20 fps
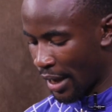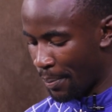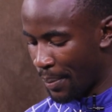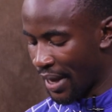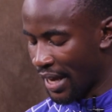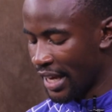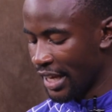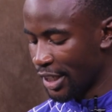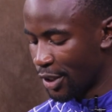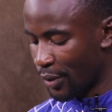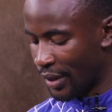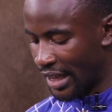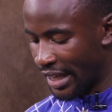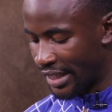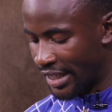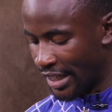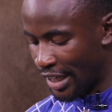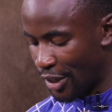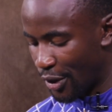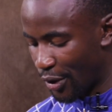he begins with
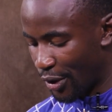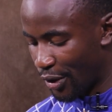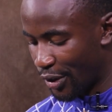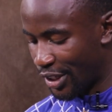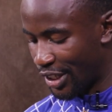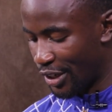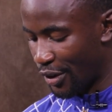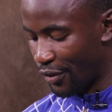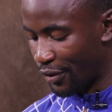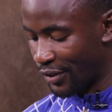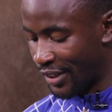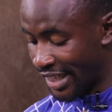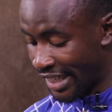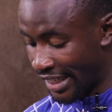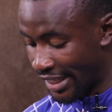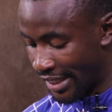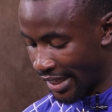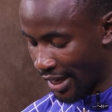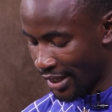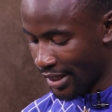the genealogy of
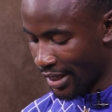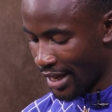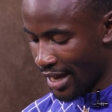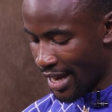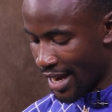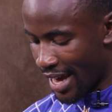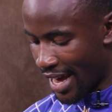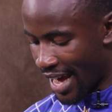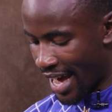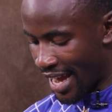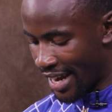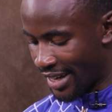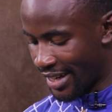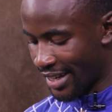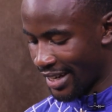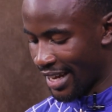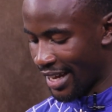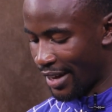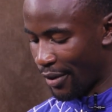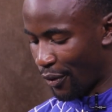Jesus
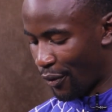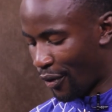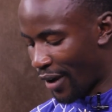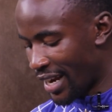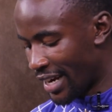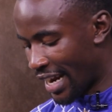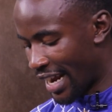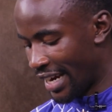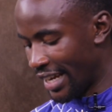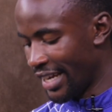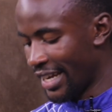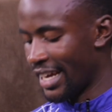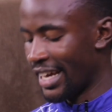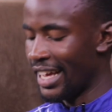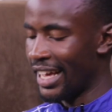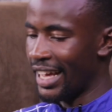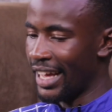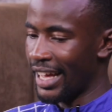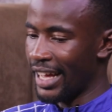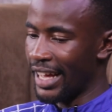and Finally,
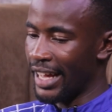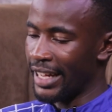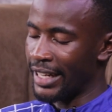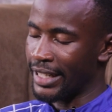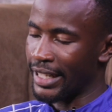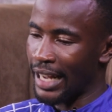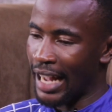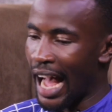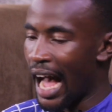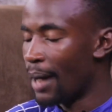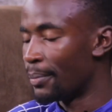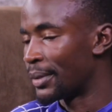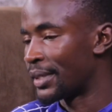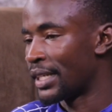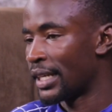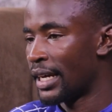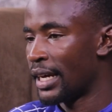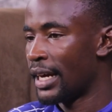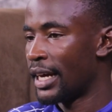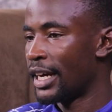it
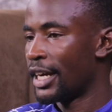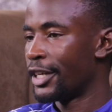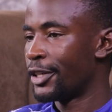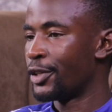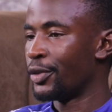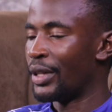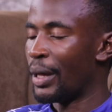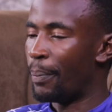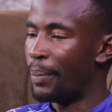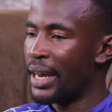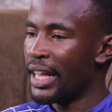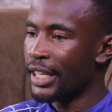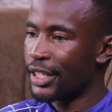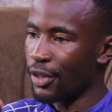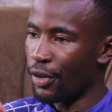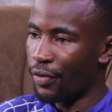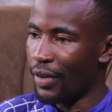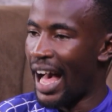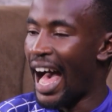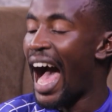comes to the
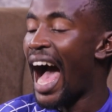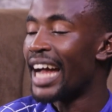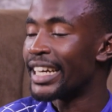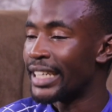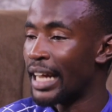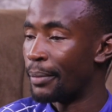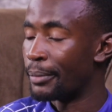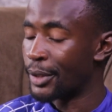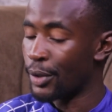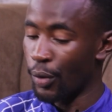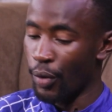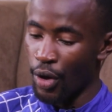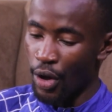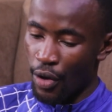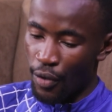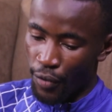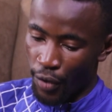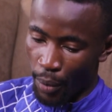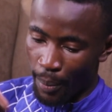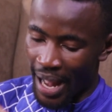place of Adam. So
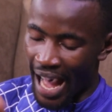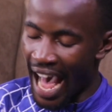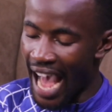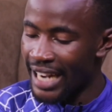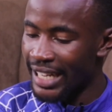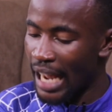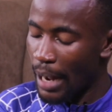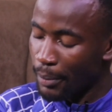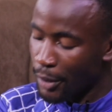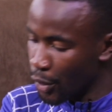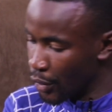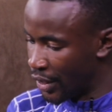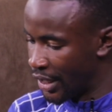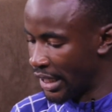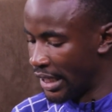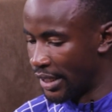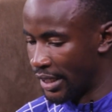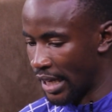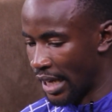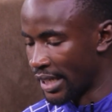from Adam to
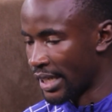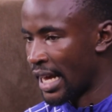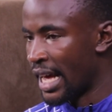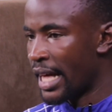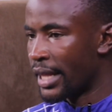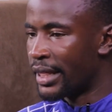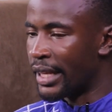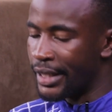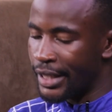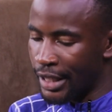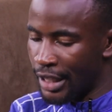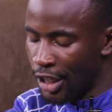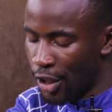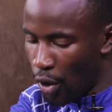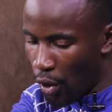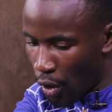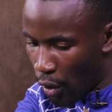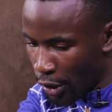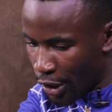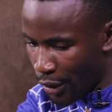Jesus, the
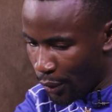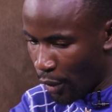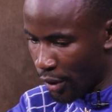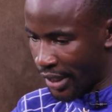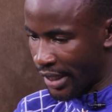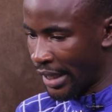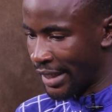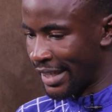genealogy was